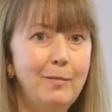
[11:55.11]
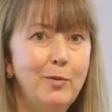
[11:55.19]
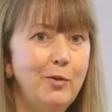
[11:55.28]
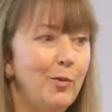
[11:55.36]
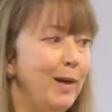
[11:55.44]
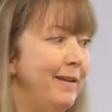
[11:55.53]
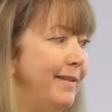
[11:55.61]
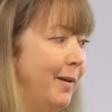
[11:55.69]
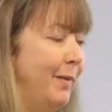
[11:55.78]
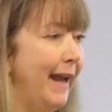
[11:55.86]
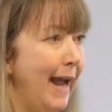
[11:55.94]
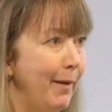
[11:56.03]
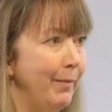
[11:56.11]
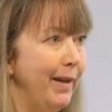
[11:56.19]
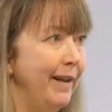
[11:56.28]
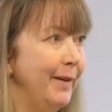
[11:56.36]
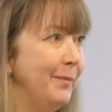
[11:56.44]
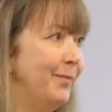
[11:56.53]
between something
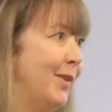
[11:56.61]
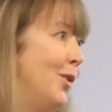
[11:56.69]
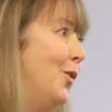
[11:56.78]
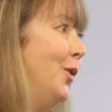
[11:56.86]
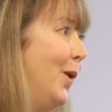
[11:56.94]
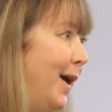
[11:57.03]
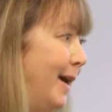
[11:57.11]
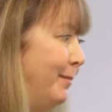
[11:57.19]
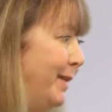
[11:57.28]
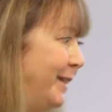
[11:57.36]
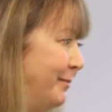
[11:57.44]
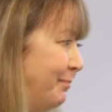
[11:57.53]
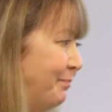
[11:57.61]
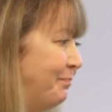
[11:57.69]
happening or not happening.